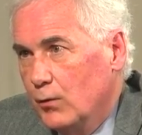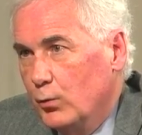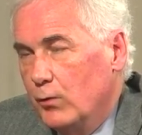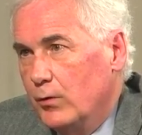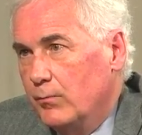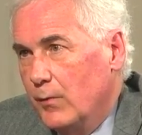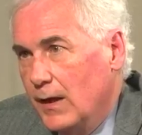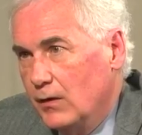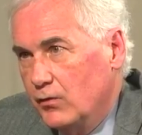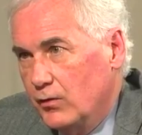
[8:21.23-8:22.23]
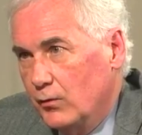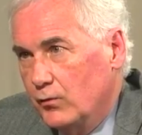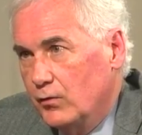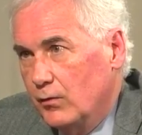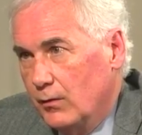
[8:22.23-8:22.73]
we would manage
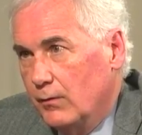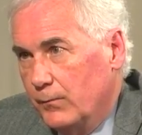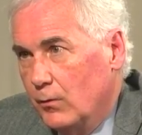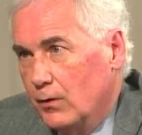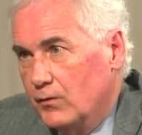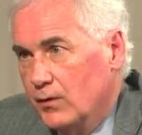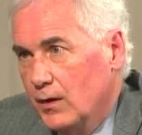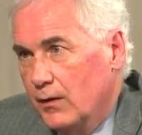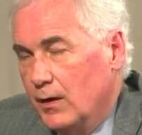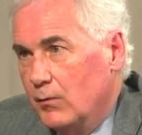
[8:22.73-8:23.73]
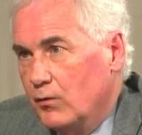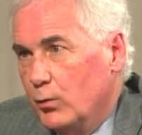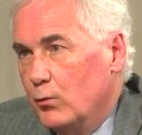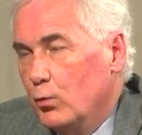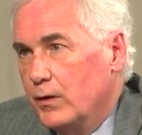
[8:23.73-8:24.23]
those uh, forests. That means
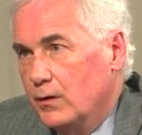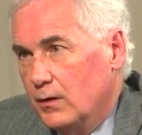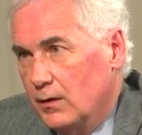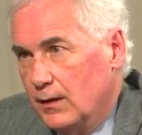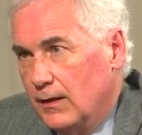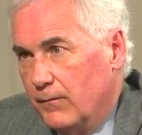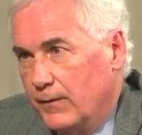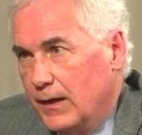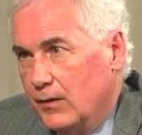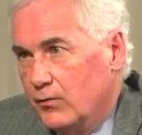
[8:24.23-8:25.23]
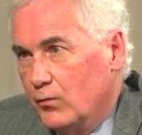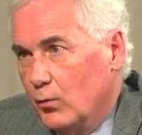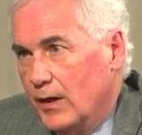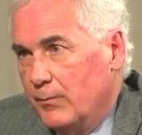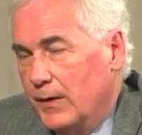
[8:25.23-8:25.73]
we wouldn't allow fires to
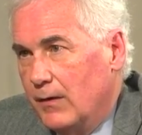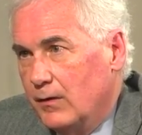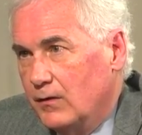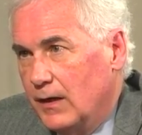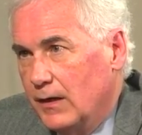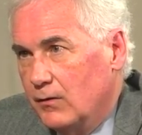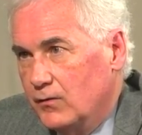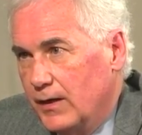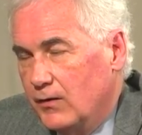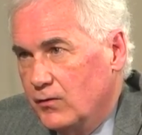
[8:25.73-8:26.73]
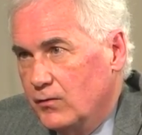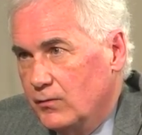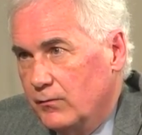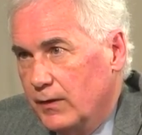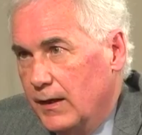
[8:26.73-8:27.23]
wipe out entire
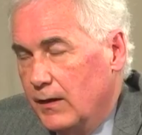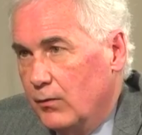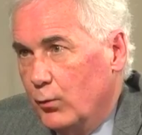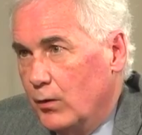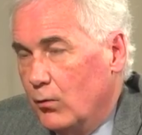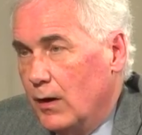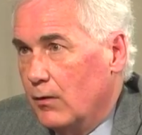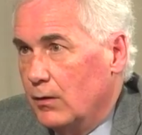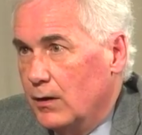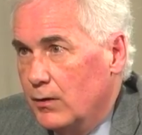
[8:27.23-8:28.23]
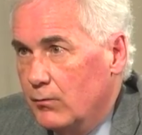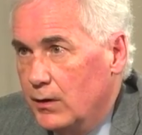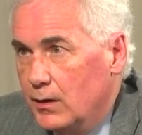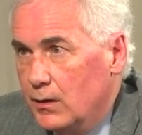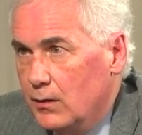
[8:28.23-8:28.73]
sections of land and require
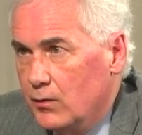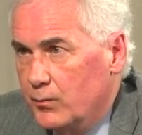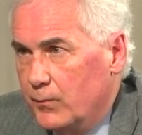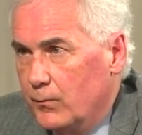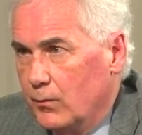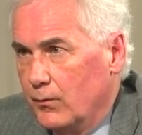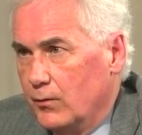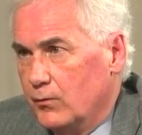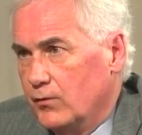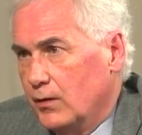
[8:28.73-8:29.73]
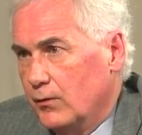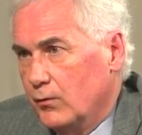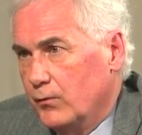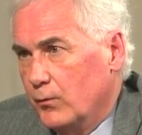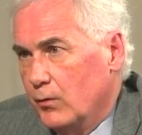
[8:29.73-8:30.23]
100 years before those, uh,
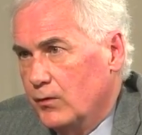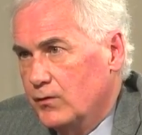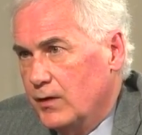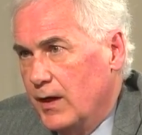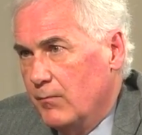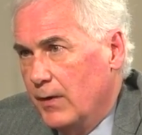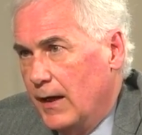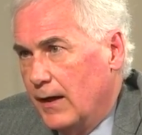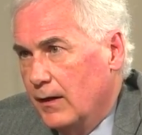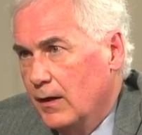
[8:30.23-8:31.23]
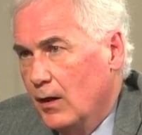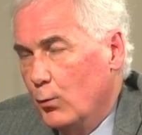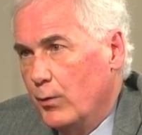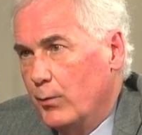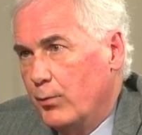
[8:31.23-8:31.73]
those forests came back.
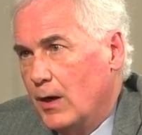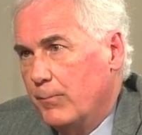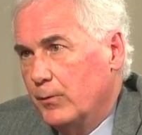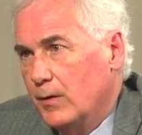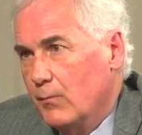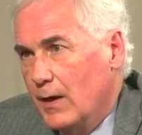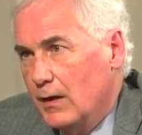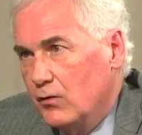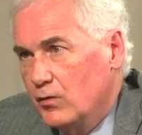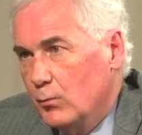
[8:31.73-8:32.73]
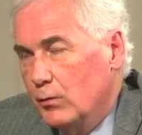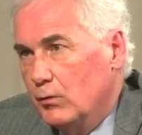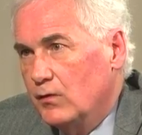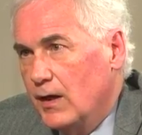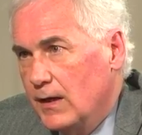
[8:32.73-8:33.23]
We would properly manage them. We
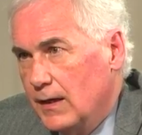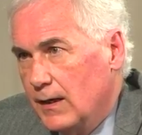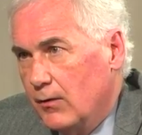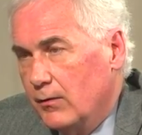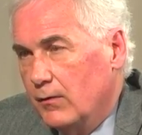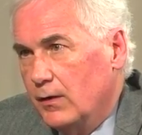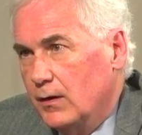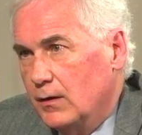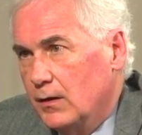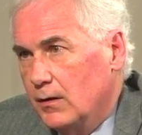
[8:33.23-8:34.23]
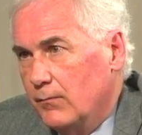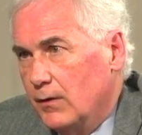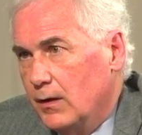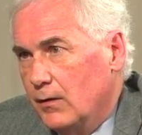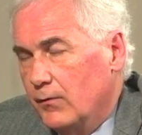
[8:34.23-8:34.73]
would take out the, uh,
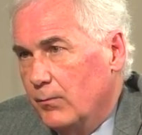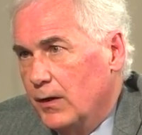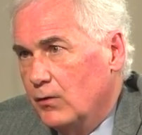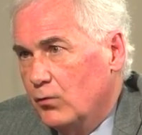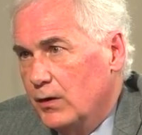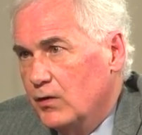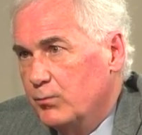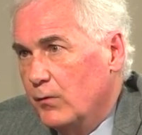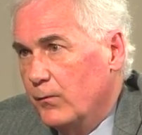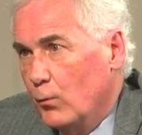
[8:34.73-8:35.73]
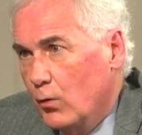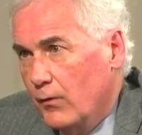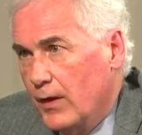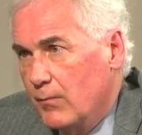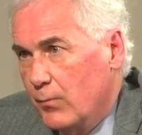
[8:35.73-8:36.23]
uh the big trees
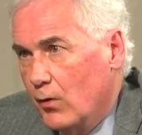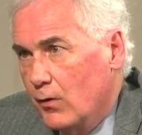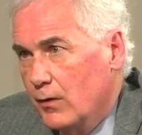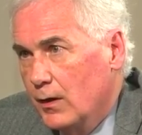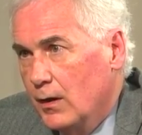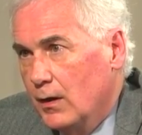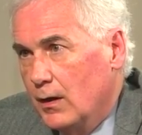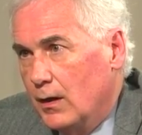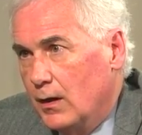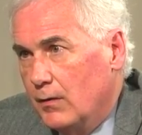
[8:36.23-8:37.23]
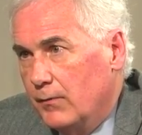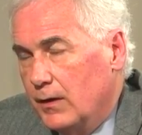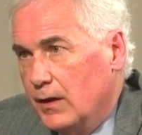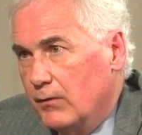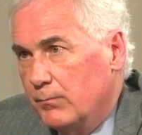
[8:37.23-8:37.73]
before they burned, uh,
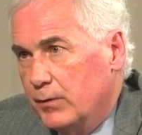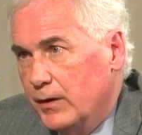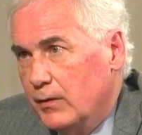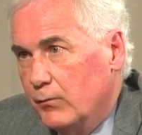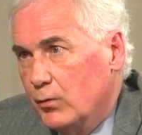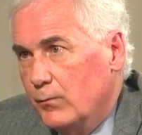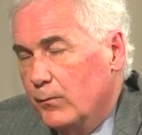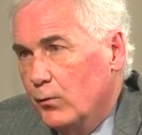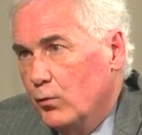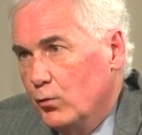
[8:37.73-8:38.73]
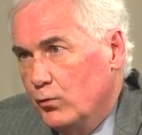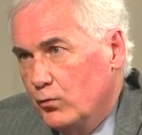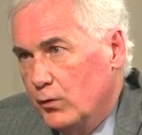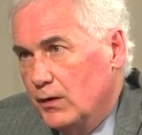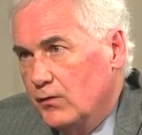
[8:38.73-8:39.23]
uh, giving plenty of room for new
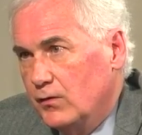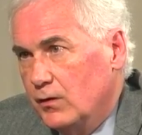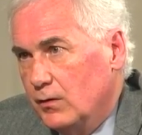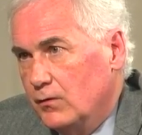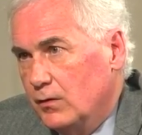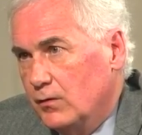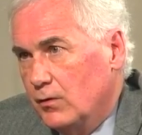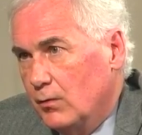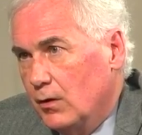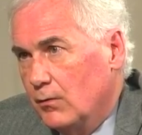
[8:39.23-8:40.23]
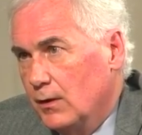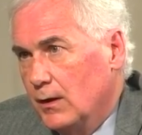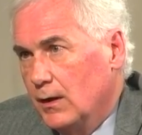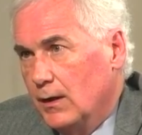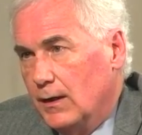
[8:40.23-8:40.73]
trees to, to, to grow.
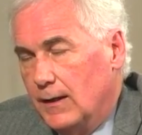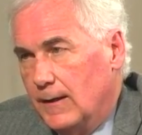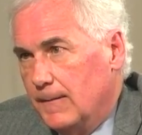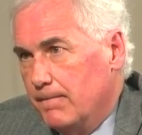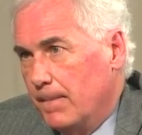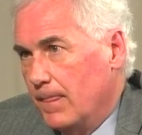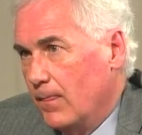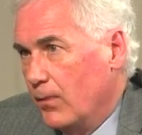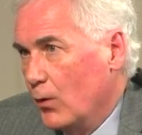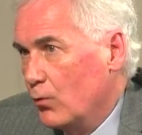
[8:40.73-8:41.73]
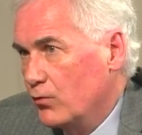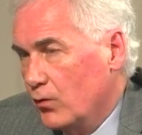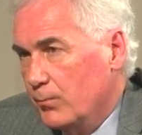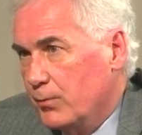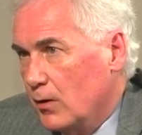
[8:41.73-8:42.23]
Um, those
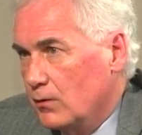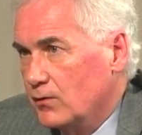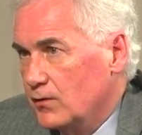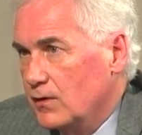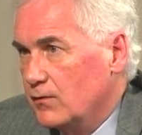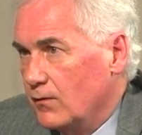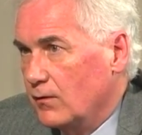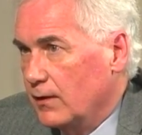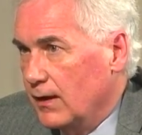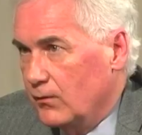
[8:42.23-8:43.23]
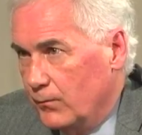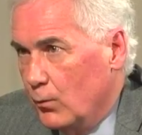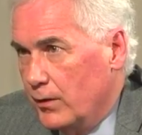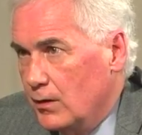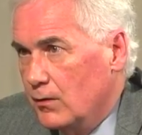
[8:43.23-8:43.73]
are the policies that the last
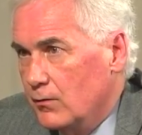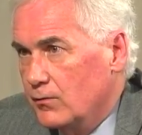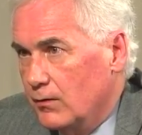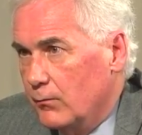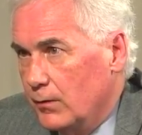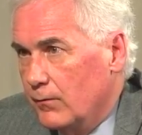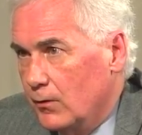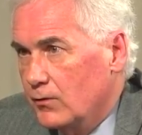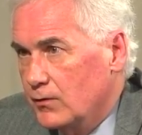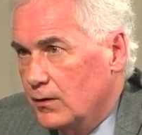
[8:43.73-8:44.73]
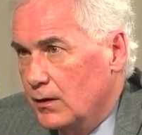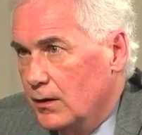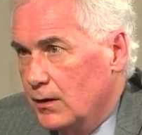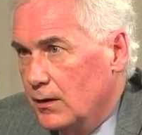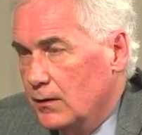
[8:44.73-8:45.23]
40 years have reversed,
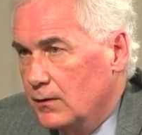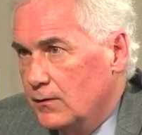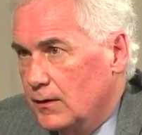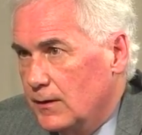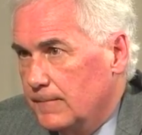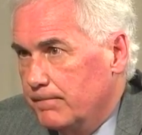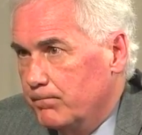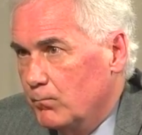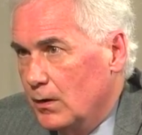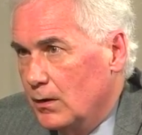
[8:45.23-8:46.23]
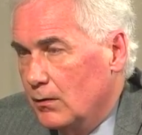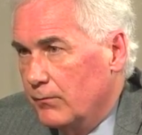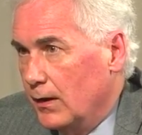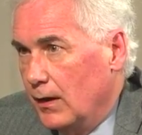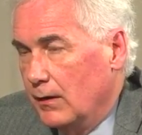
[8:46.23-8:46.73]
and um, uh,
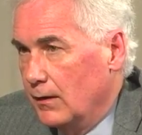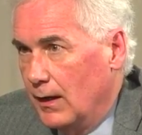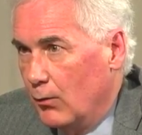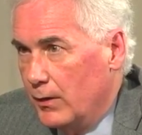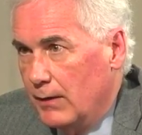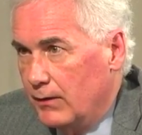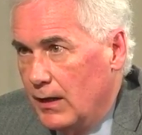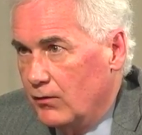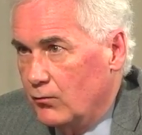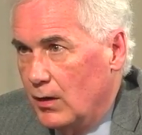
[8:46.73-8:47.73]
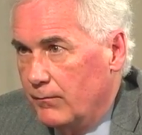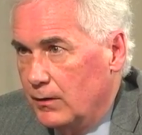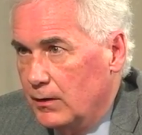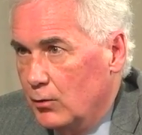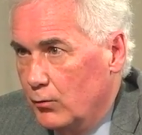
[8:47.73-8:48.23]
and now we have
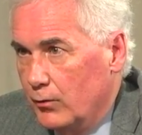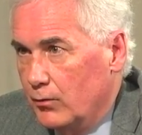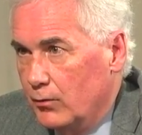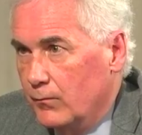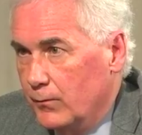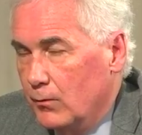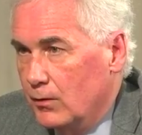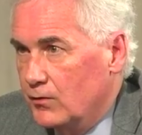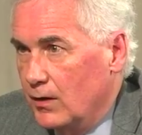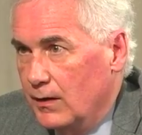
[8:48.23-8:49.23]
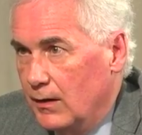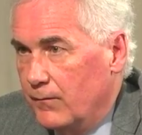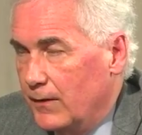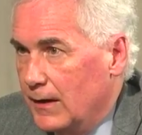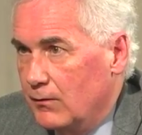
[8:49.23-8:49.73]
catastrophically overgrown forests, and now
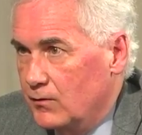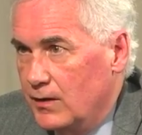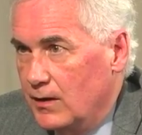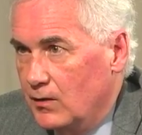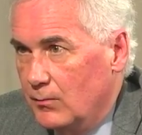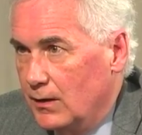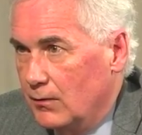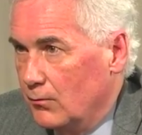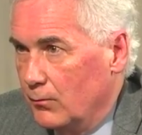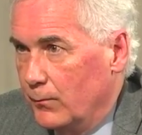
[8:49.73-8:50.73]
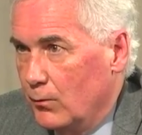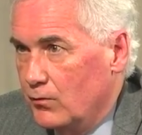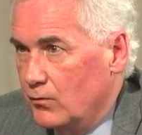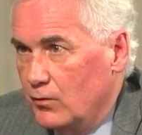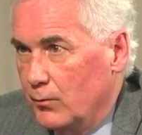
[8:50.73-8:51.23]
fires taking them out. You know,
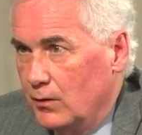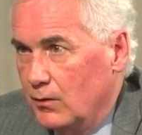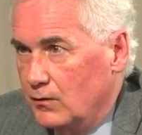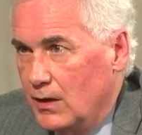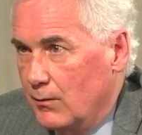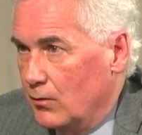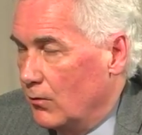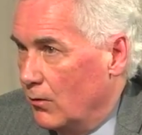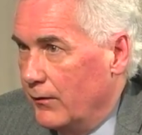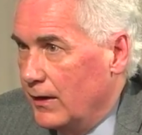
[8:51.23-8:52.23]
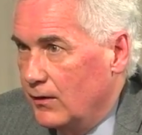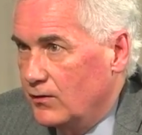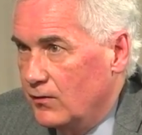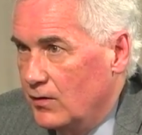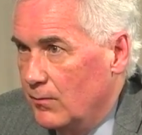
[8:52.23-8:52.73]
forester told me a long time ago, all that
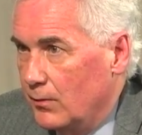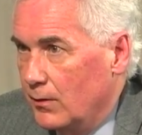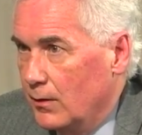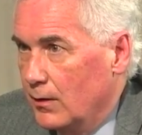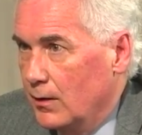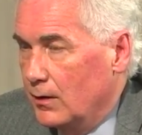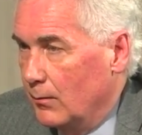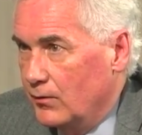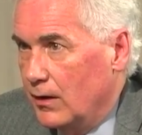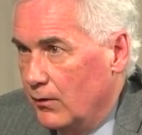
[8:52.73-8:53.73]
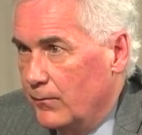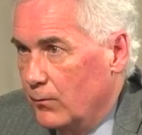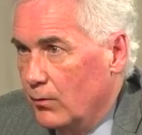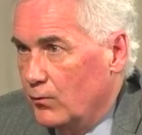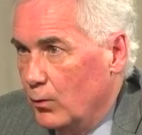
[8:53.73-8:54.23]
excess timber comes out of the
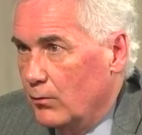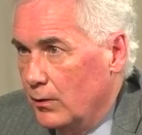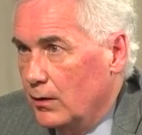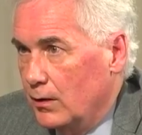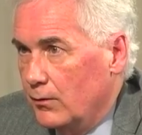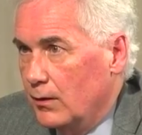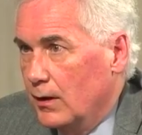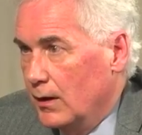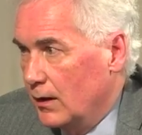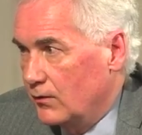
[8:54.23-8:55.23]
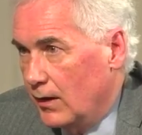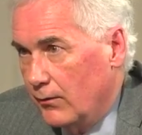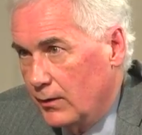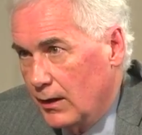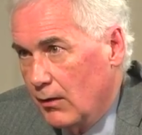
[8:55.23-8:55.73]
forest one way or another. It's
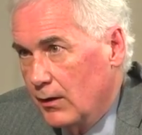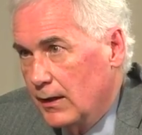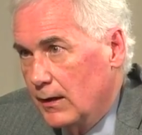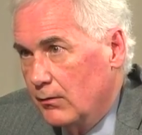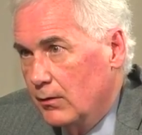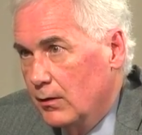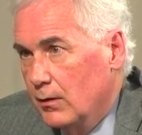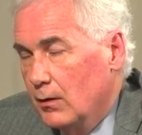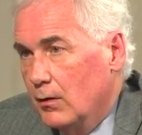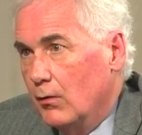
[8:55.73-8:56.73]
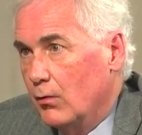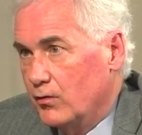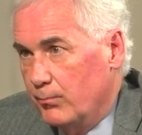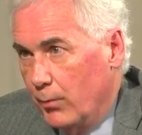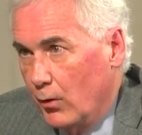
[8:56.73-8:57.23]
either carried out or
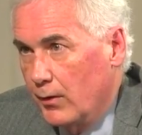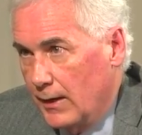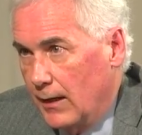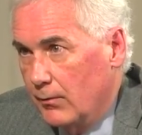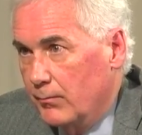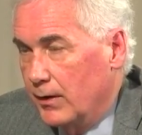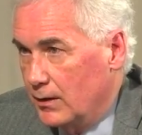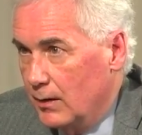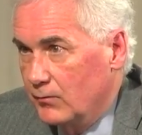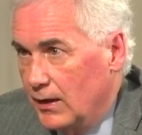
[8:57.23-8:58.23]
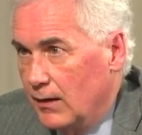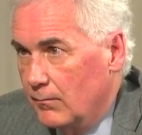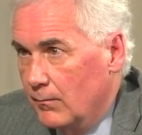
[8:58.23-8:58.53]
it's burned out, but it comes out.